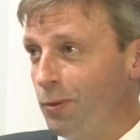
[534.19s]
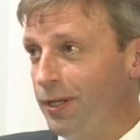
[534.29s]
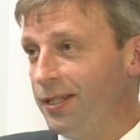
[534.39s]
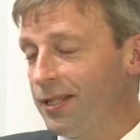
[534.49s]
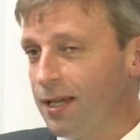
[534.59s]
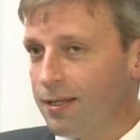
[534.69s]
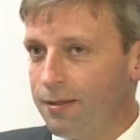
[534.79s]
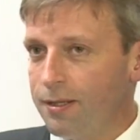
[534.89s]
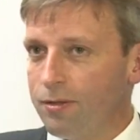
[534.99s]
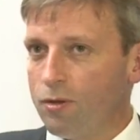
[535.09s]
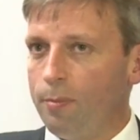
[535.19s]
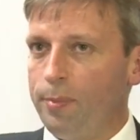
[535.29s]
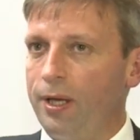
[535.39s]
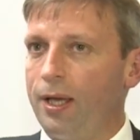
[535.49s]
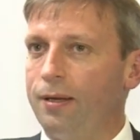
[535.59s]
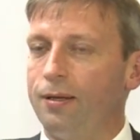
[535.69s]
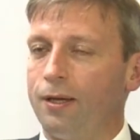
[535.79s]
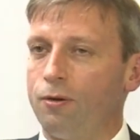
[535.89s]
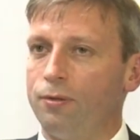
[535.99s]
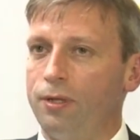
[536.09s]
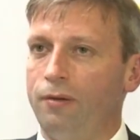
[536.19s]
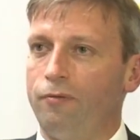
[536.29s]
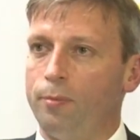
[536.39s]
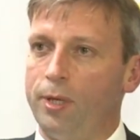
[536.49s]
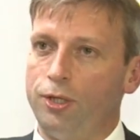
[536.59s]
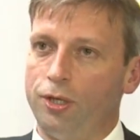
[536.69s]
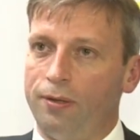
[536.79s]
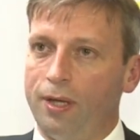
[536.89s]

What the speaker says: we discussed this topic, and I got the information